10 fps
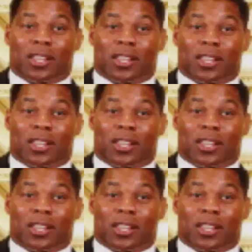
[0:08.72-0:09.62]

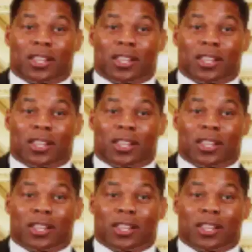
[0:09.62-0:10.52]

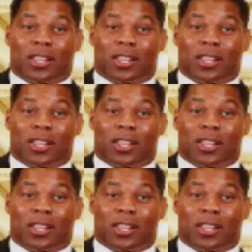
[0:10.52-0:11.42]

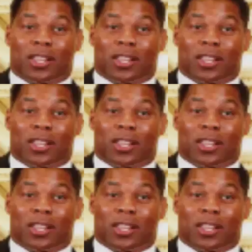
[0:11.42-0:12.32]

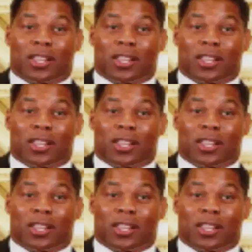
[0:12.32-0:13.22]

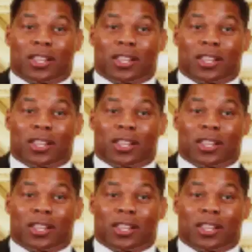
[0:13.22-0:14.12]

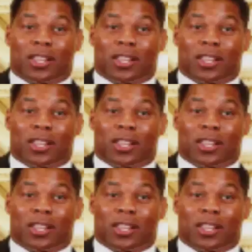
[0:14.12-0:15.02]

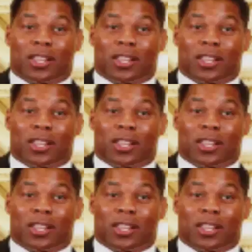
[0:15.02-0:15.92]

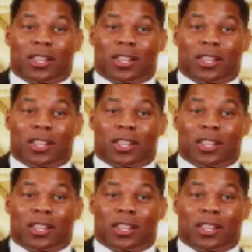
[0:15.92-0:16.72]
(no lip movement)